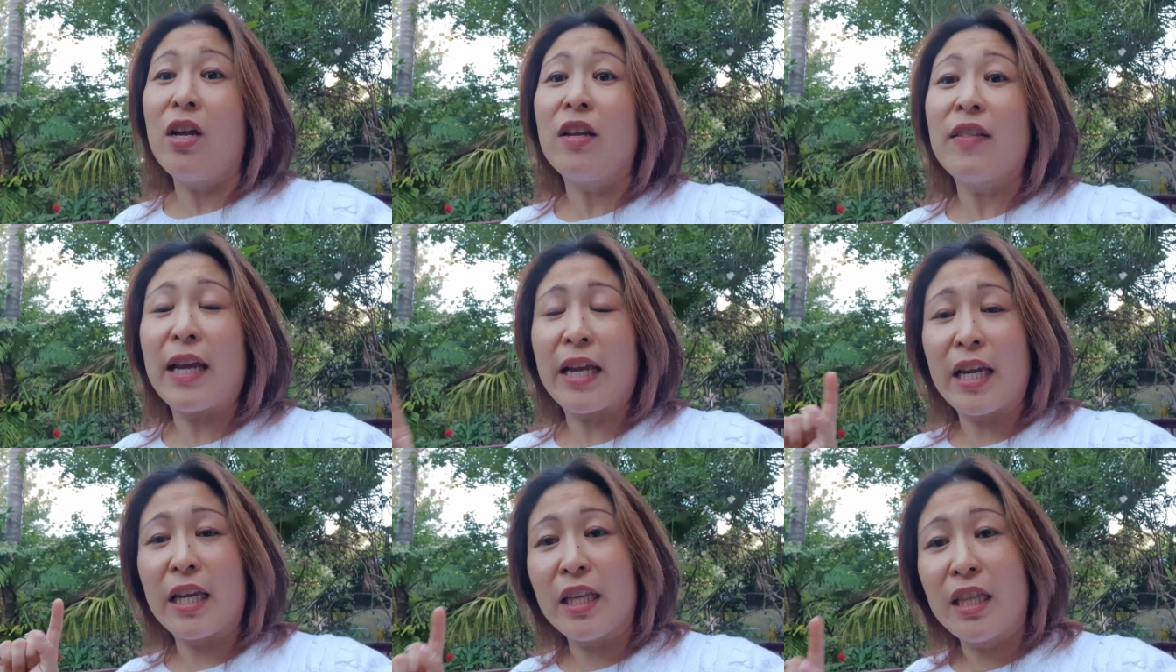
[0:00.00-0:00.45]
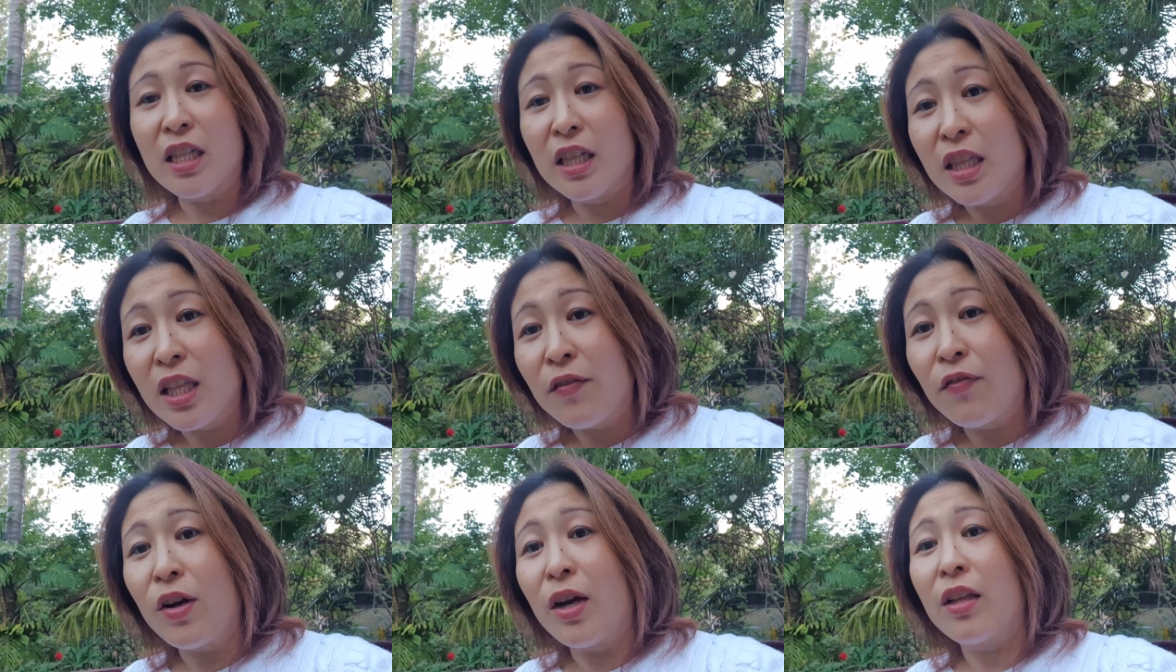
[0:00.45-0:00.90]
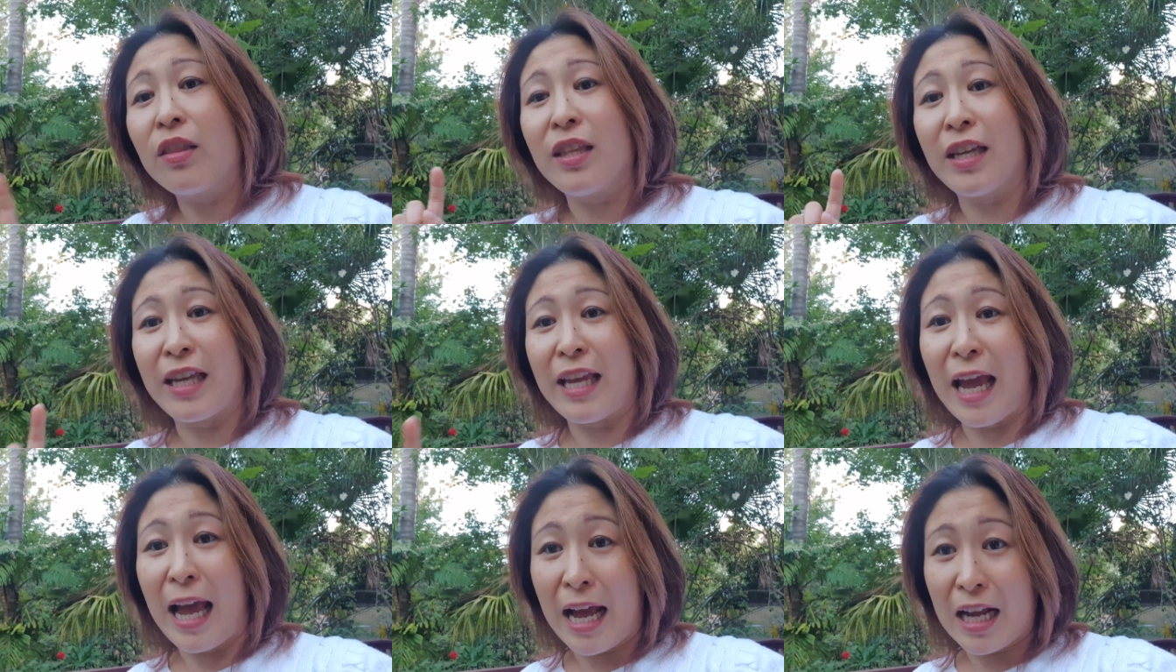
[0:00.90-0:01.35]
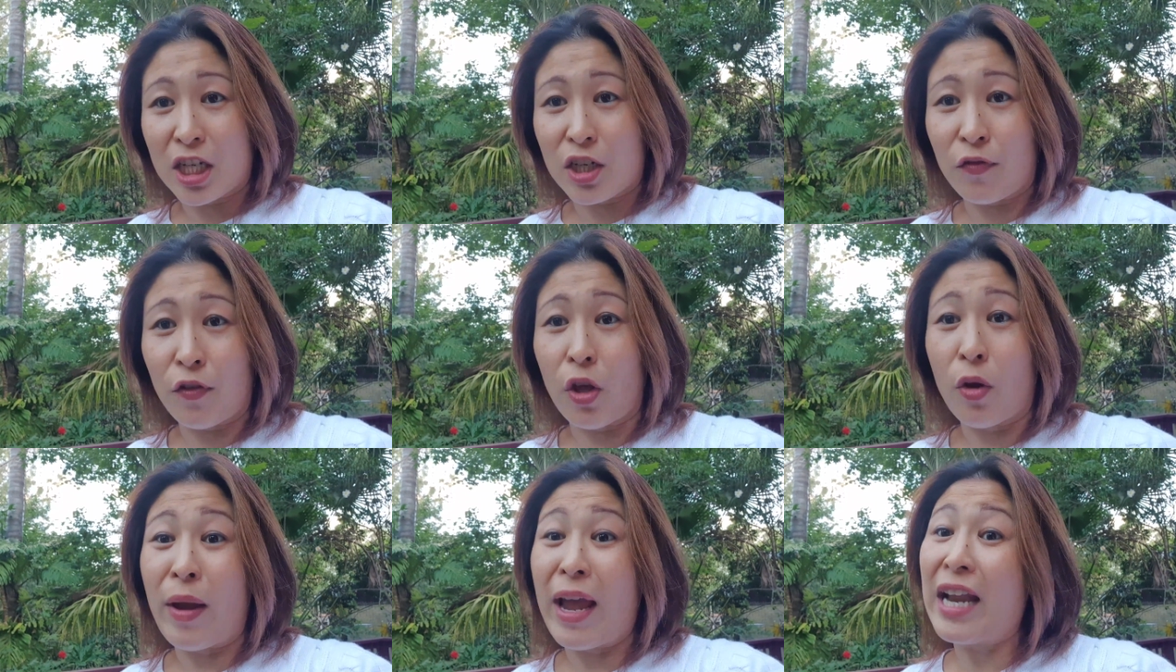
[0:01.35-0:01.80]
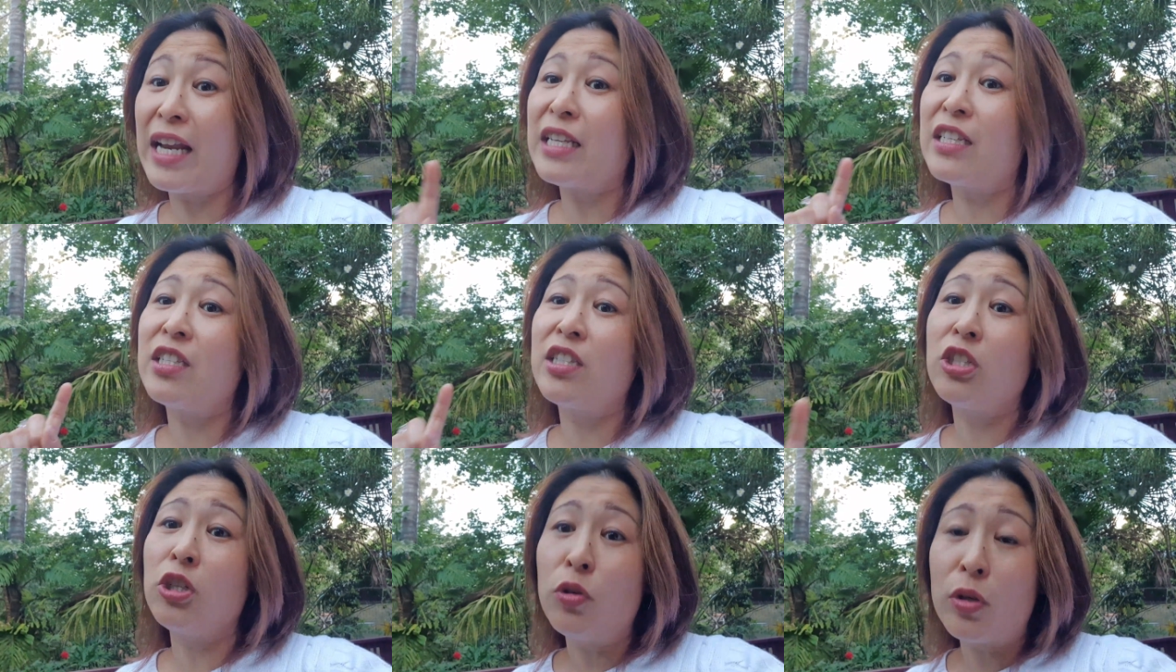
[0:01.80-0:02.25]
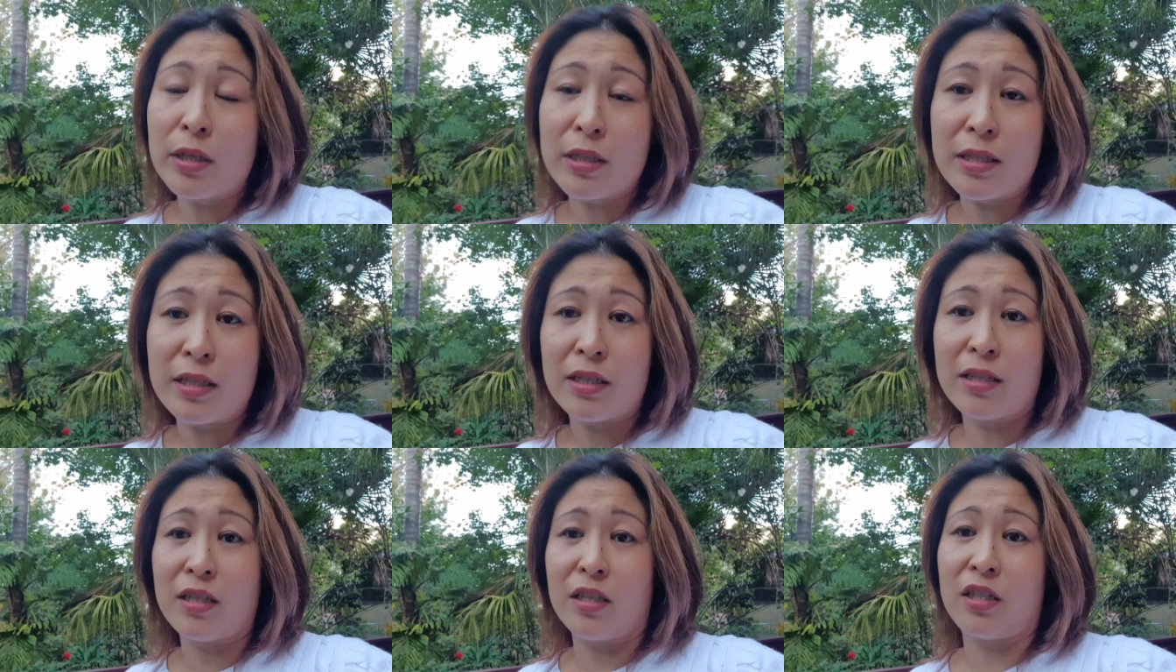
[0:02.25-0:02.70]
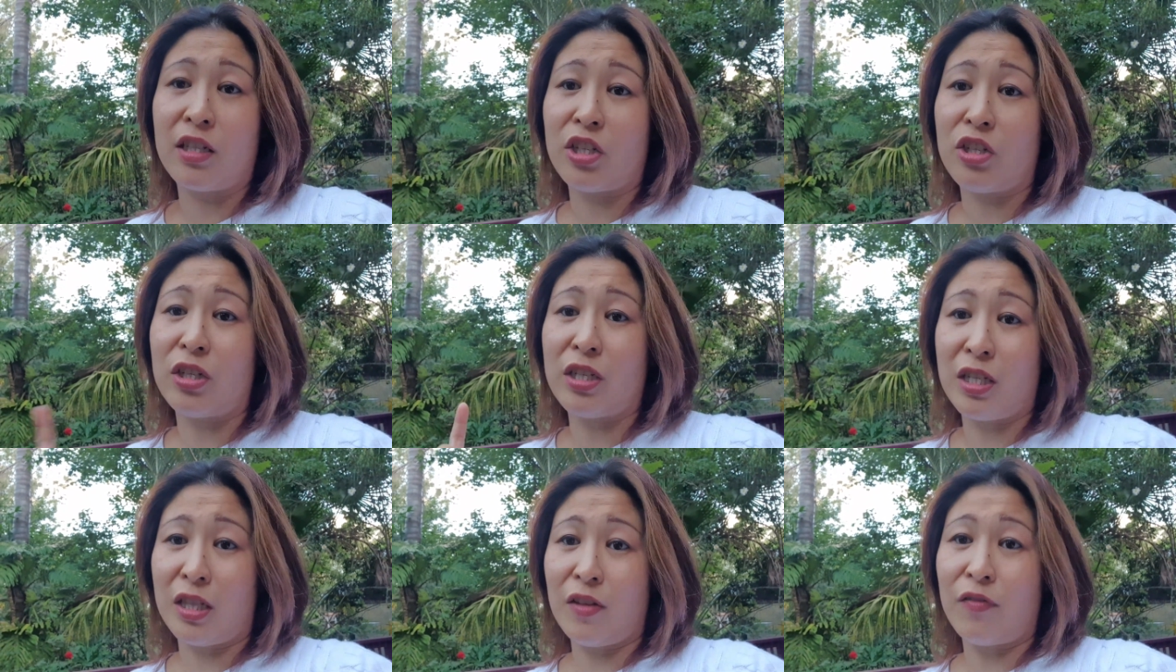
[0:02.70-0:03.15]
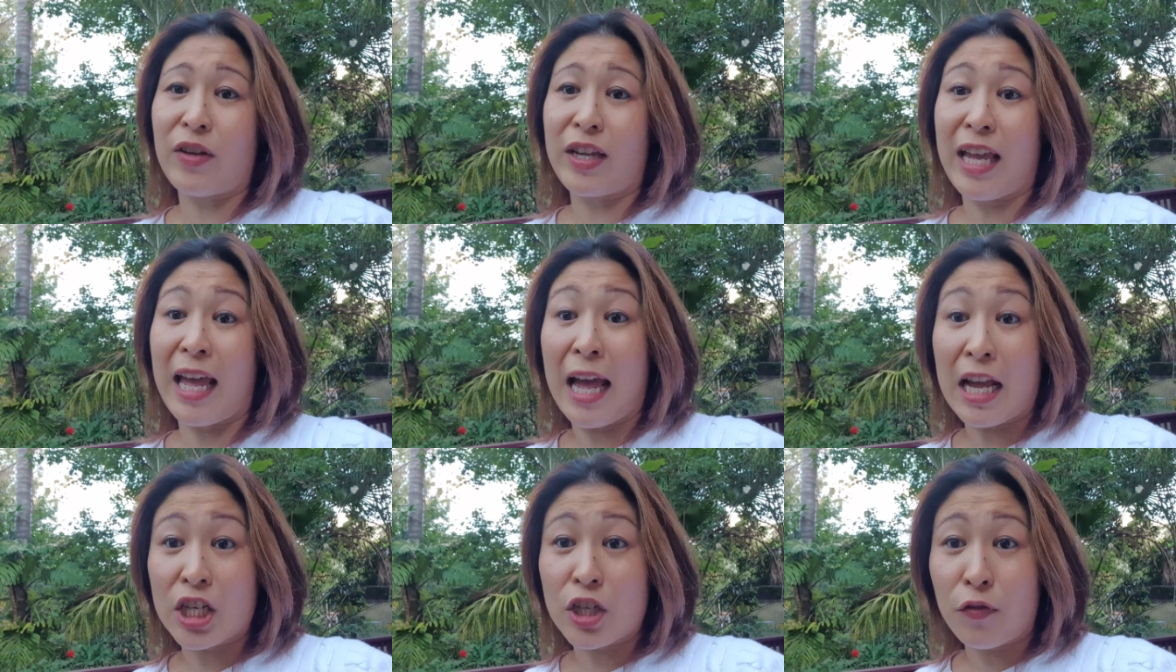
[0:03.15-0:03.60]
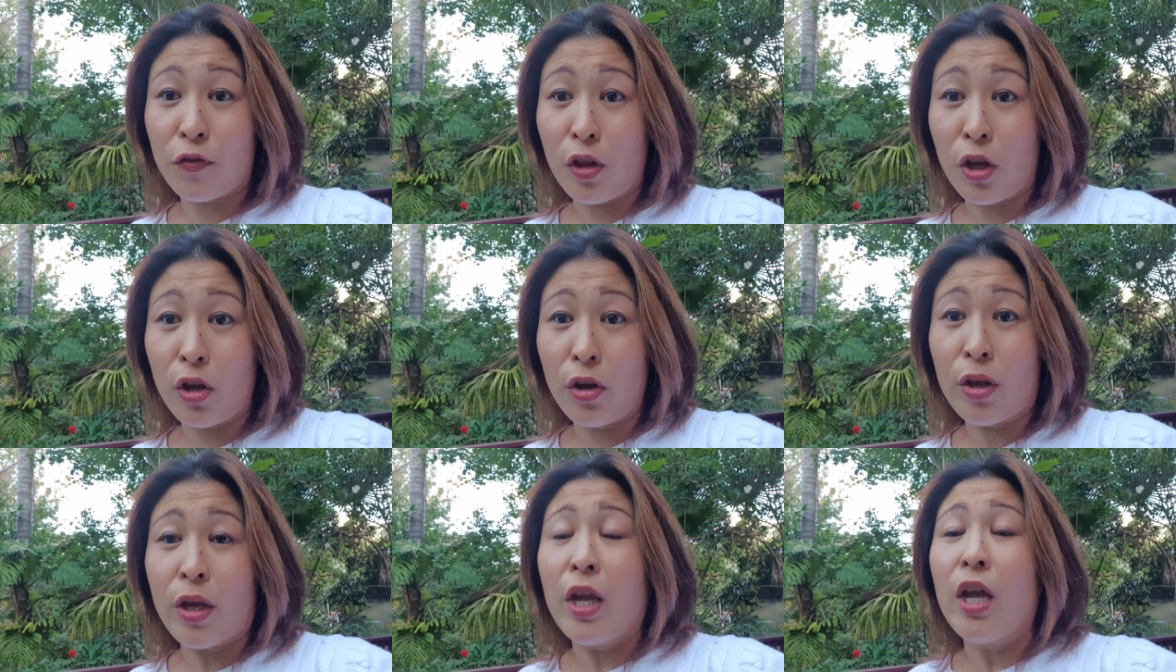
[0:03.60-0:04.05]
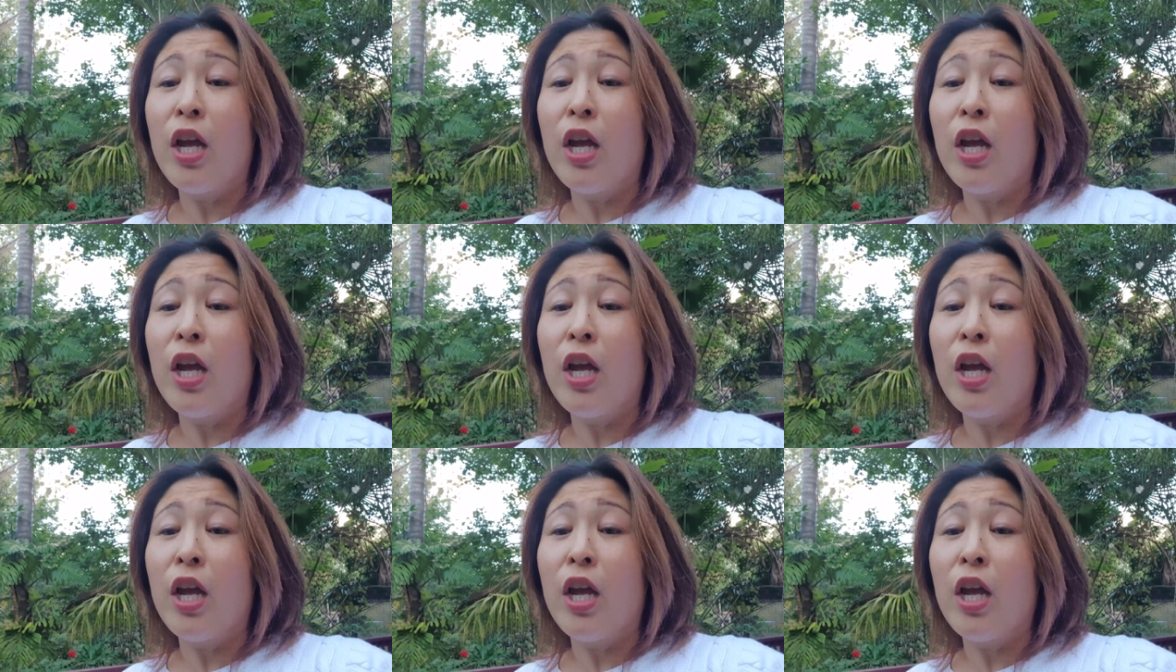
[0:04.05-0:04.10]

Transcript: that can deliver the cash flow and is still consistently to deliver cash flow